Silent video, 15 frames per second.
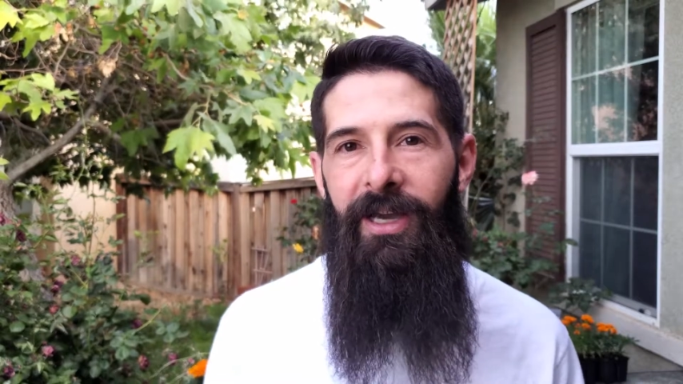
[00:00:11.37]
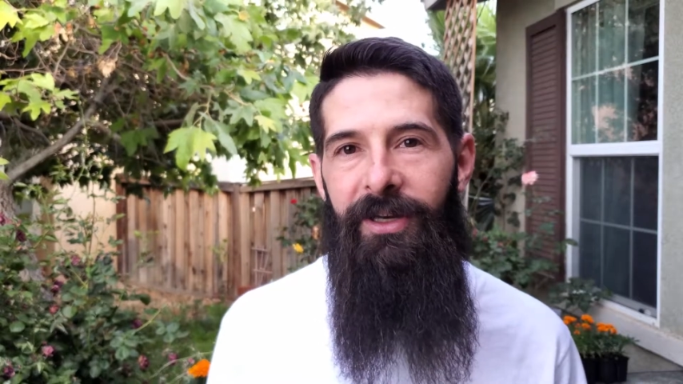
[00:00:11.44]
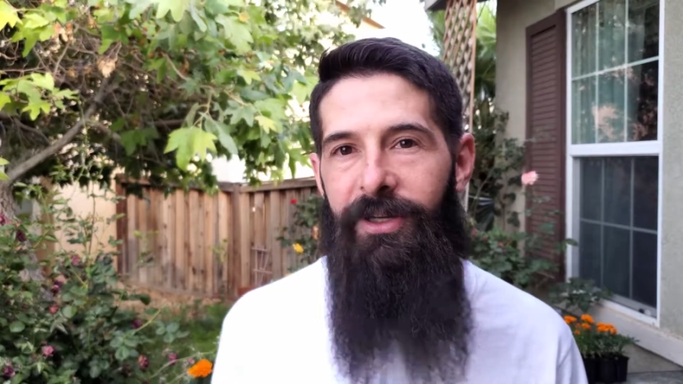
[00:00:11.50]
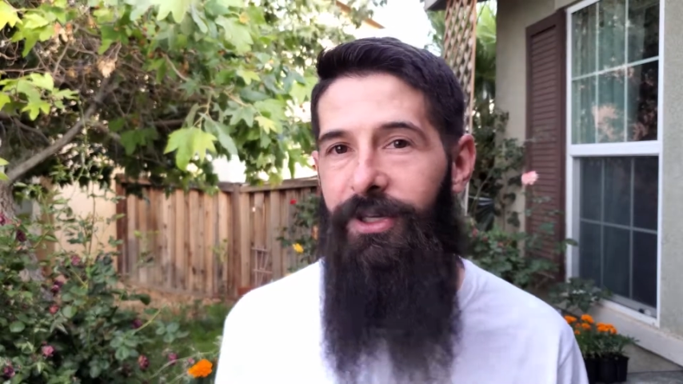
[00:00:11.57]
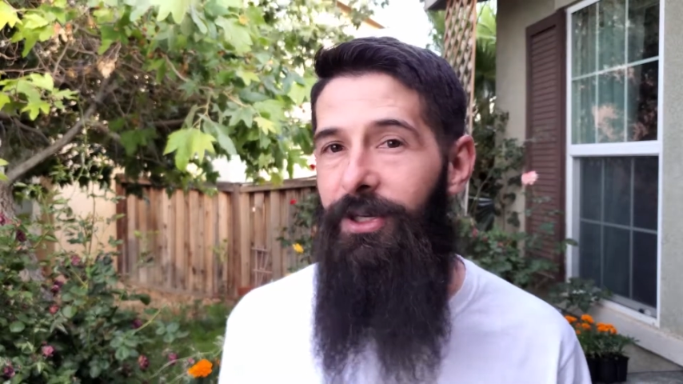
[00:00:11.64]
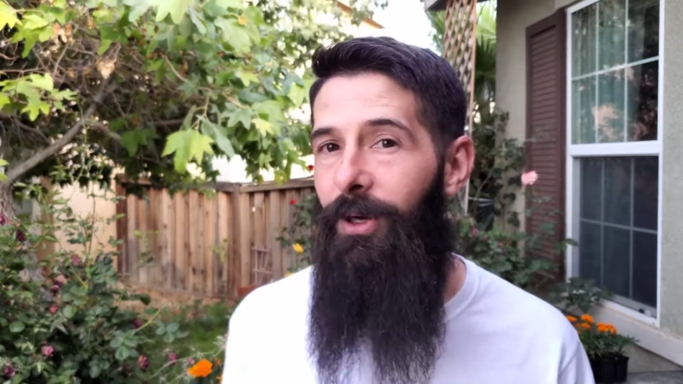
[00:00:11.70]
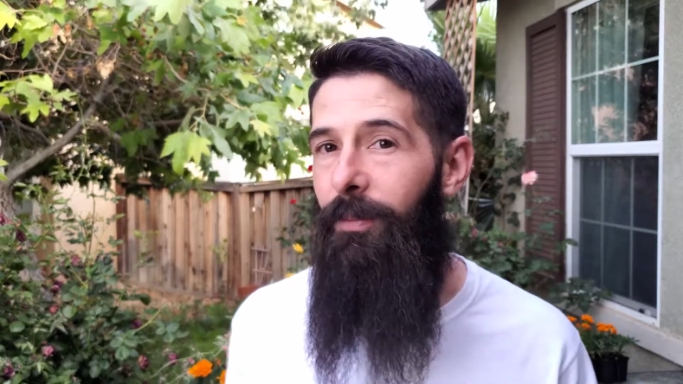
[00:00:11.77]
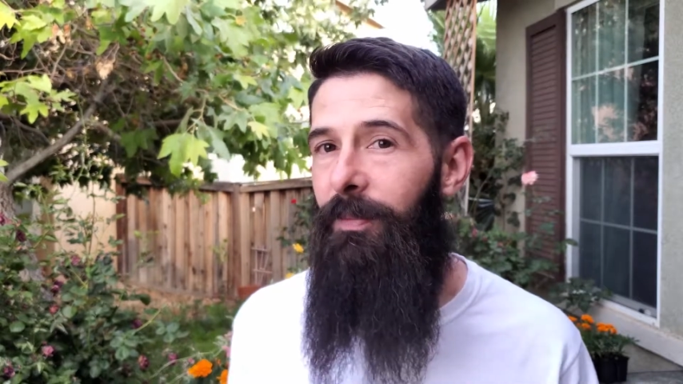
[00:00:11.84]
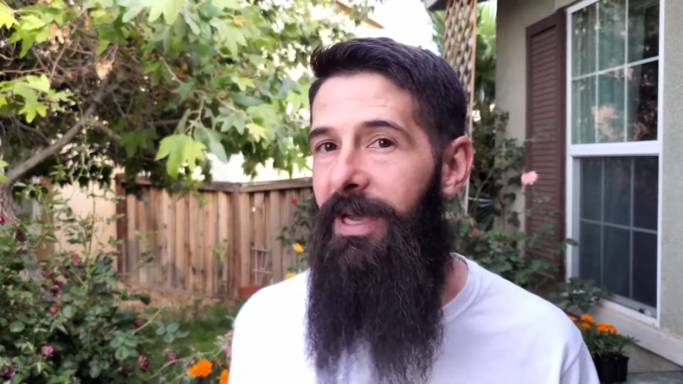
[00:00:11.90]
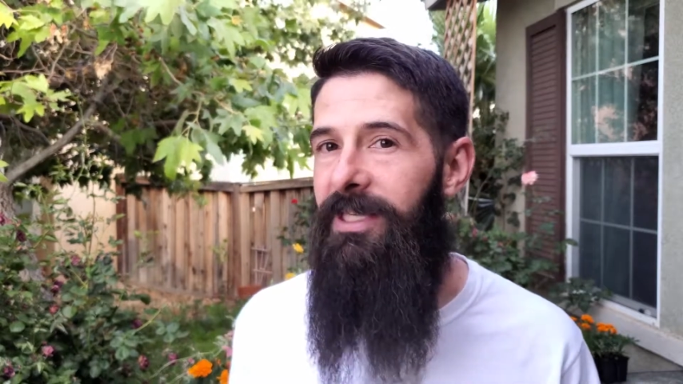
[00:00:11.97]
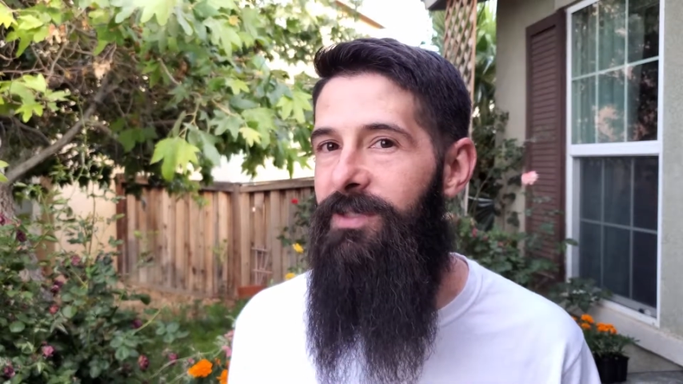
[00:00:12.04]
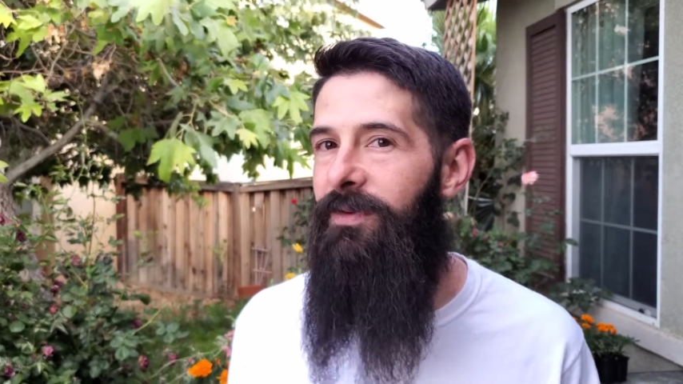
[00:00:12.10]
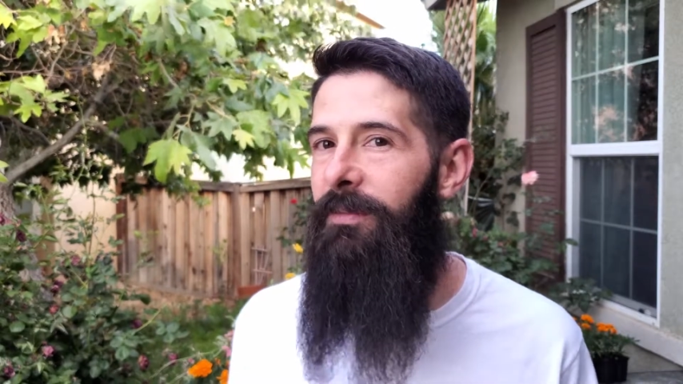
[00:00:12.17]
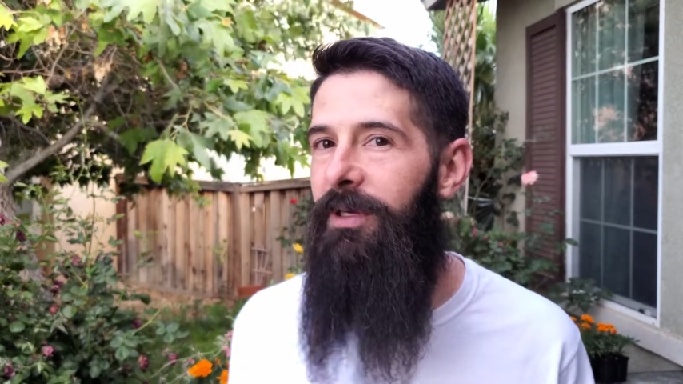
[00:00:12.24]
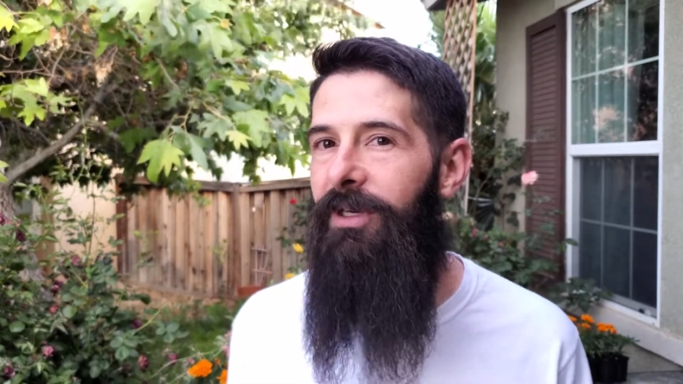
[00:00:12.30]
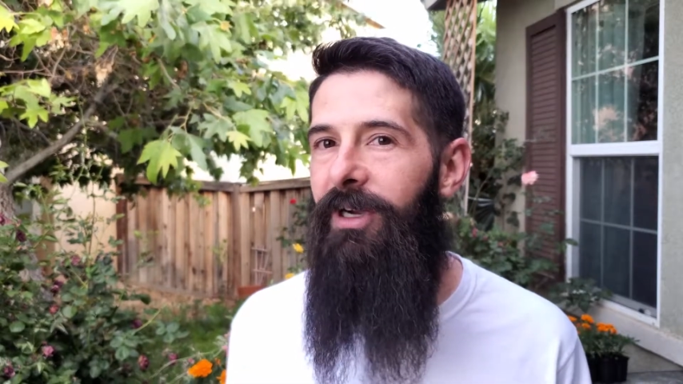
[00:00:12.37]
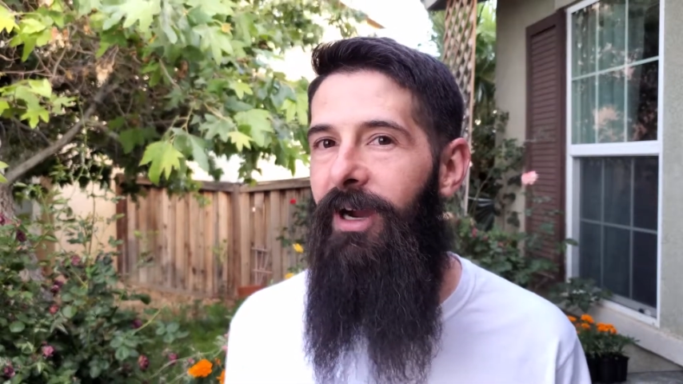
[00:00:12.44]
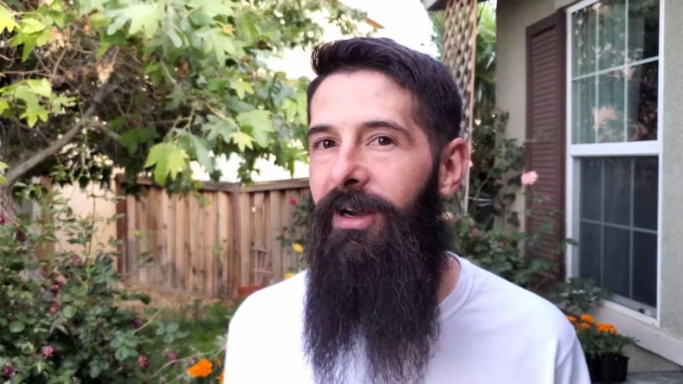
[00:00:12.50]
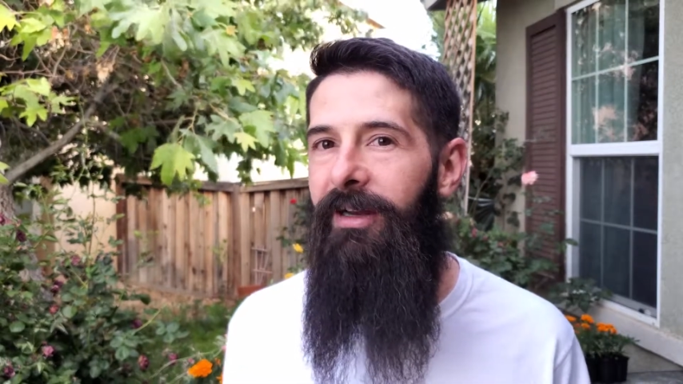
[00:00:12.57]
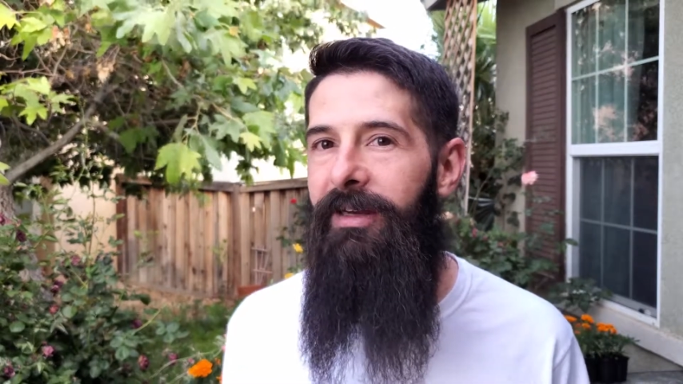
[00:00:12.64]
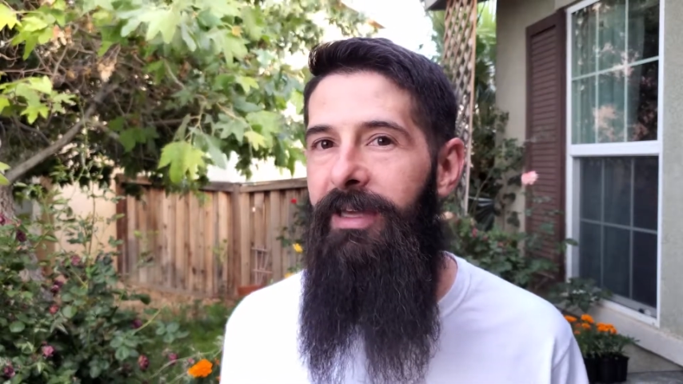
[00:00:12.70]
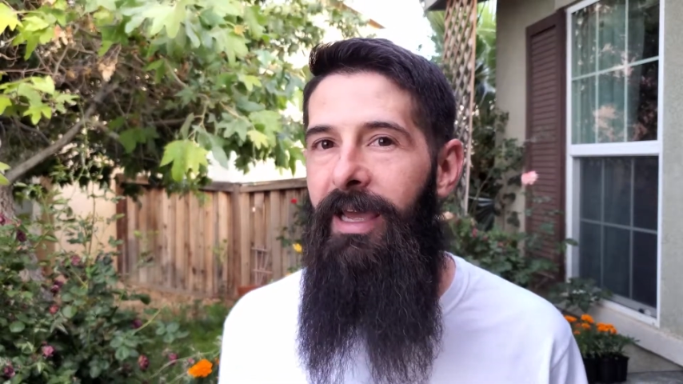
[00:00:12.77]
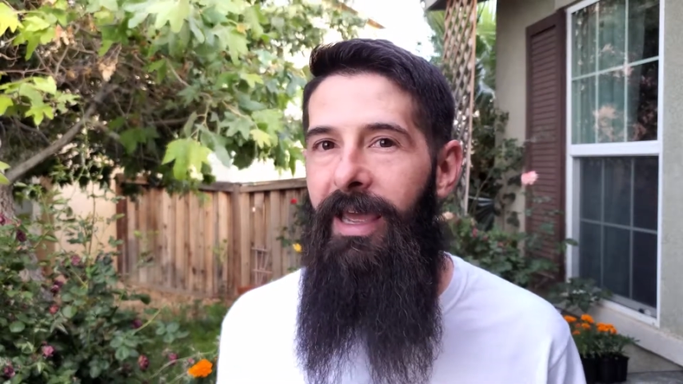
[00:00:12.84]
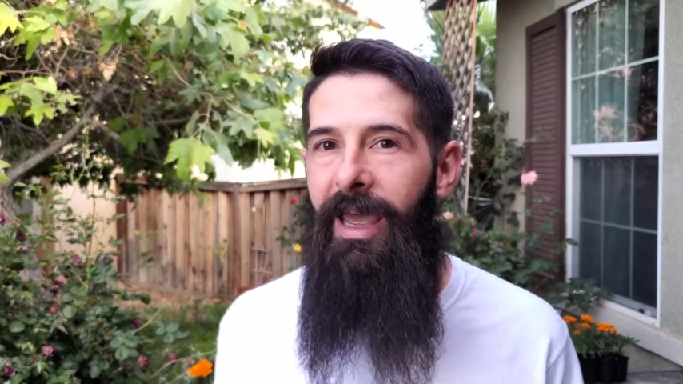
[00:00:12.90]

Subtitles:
deter pests from your garden,